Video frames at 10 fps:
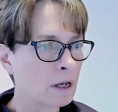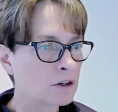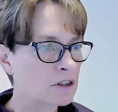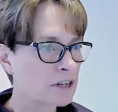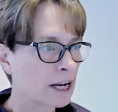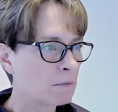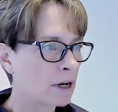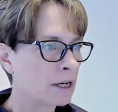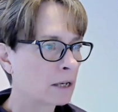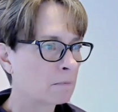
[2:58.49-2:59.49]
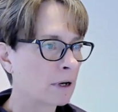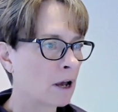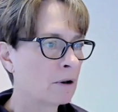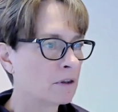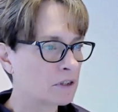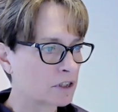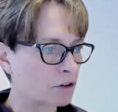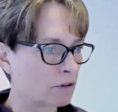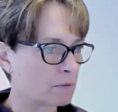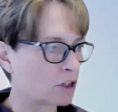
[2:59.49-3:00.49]
just take my link below in the
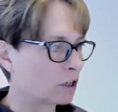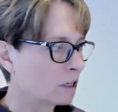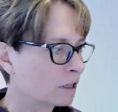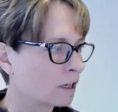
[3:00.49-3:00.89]
description